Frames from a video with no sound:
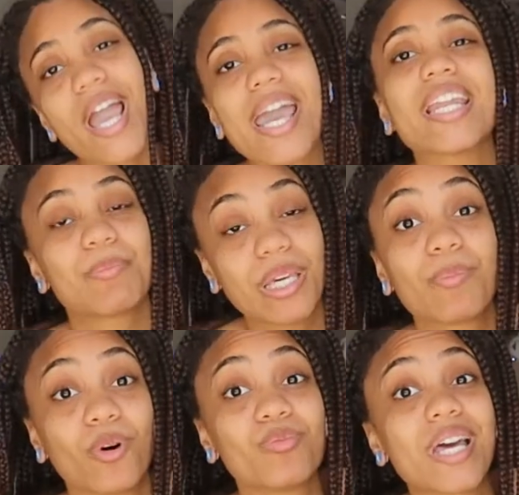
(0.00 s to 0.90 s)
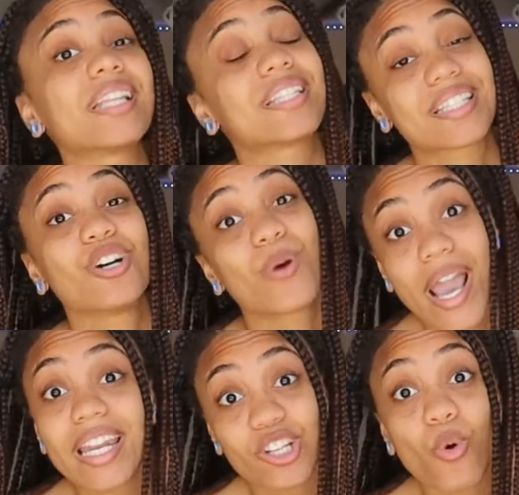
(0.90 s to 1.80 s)
hating people and still
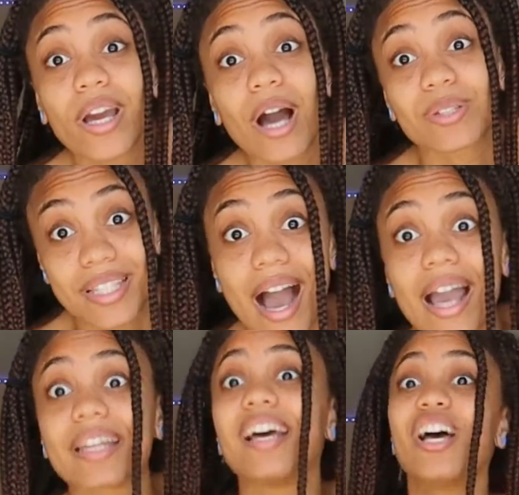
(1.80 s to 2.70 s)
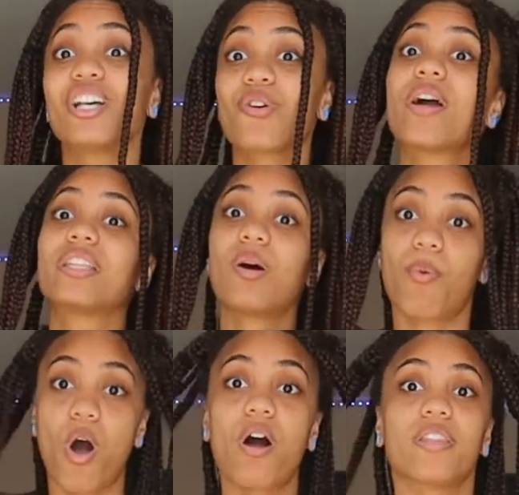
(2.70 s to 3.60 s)
hating going outside. So I ended up
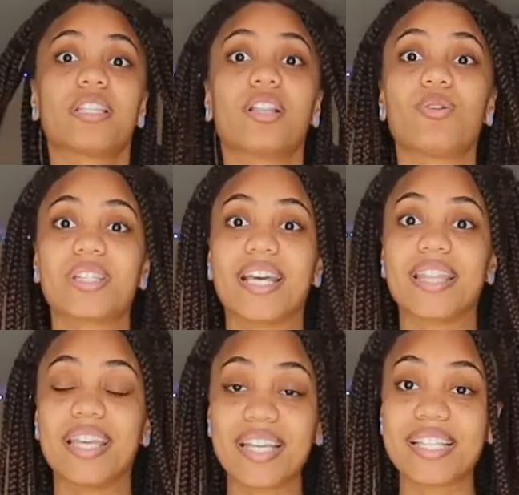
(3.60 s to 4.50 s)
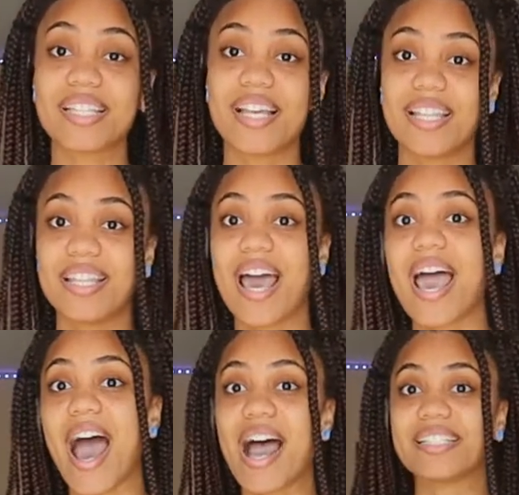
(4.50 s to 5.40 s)
with all these clothes like this
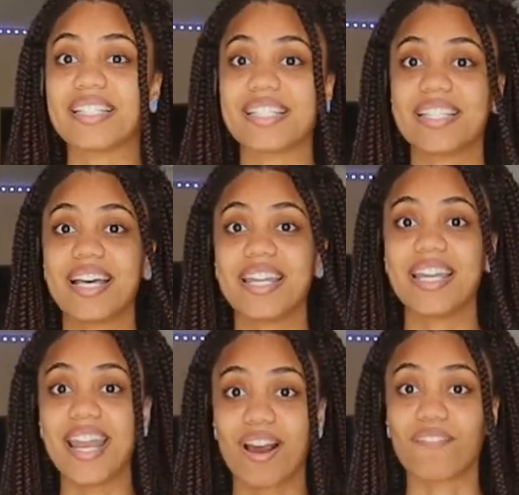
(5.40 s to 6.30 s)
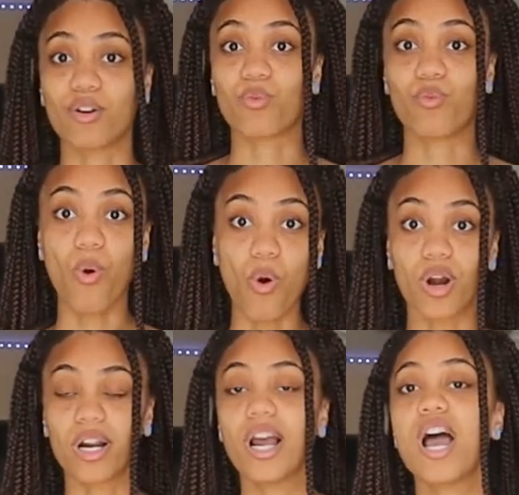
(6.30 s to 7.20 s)
that I just never
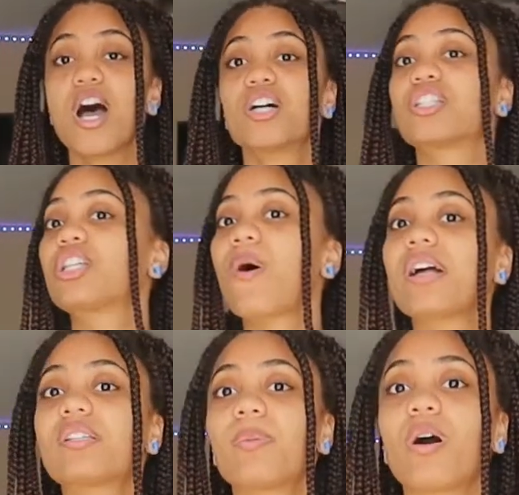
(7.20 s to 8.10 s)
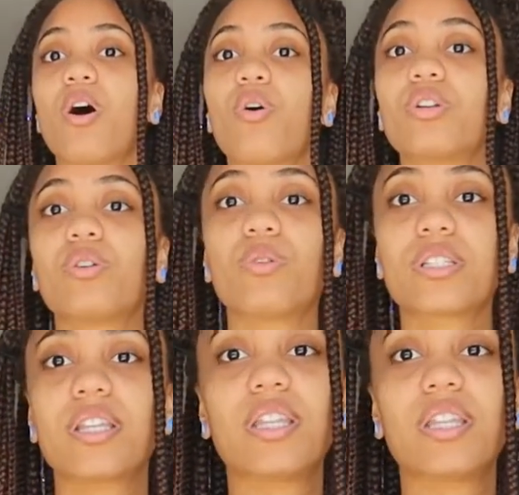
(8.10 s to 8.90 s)
wore. So I just been holding onto